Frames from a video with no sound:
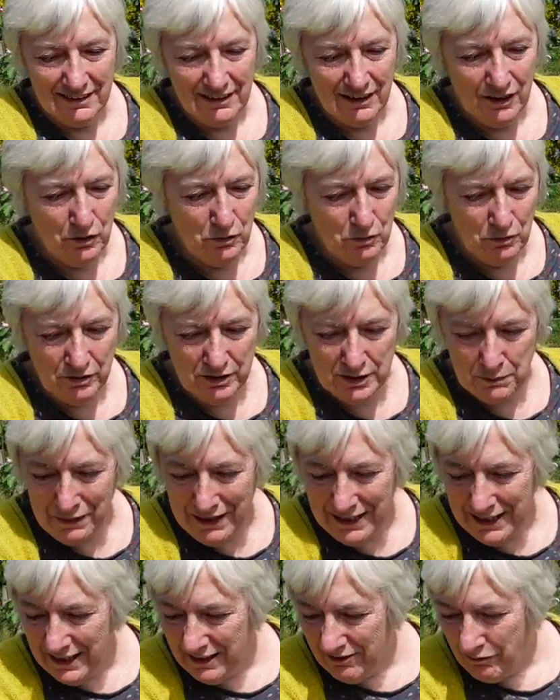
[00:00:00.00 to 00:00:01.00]
Oh,
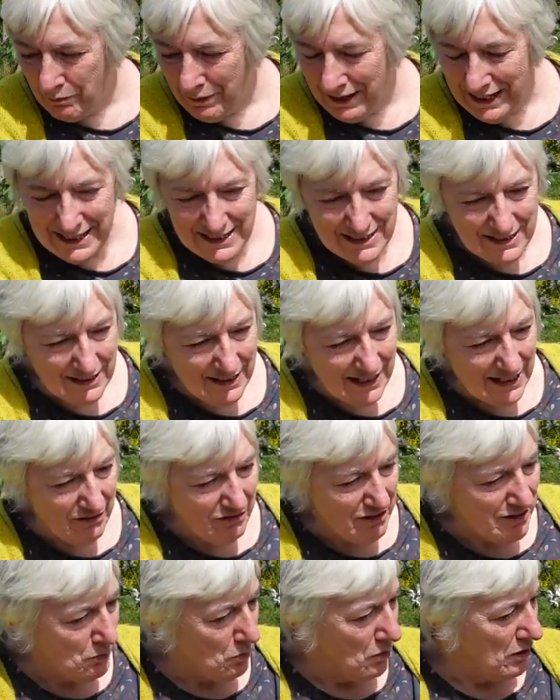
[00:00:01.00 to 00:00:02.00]
speaking of bees, there
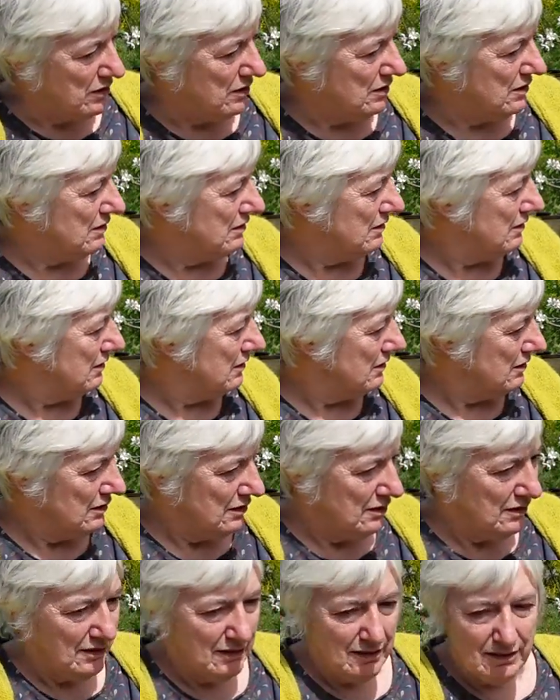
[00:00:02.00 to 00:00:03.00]
is one.
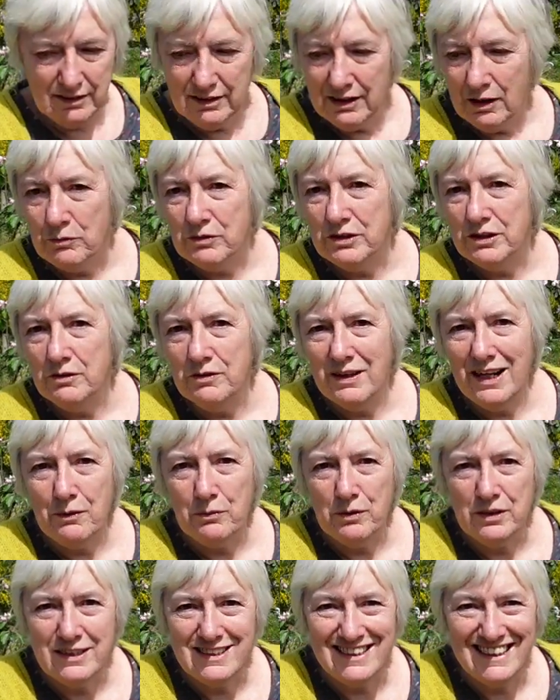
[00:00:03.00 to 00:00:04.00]
I wonder who that
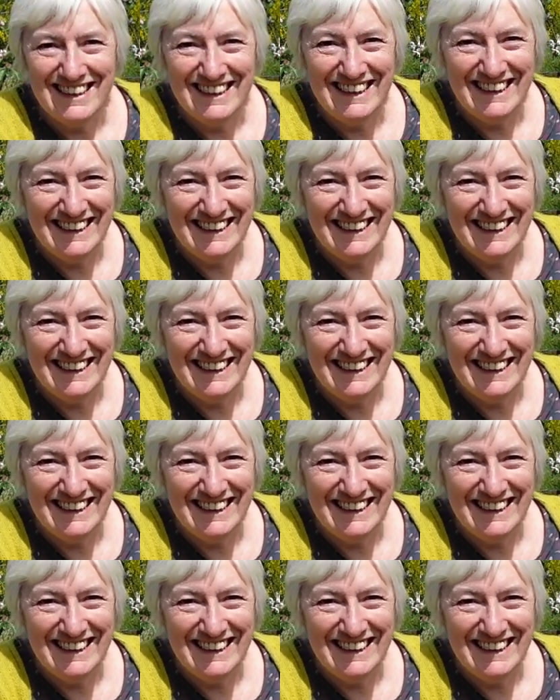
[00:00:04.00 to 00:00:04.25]
was.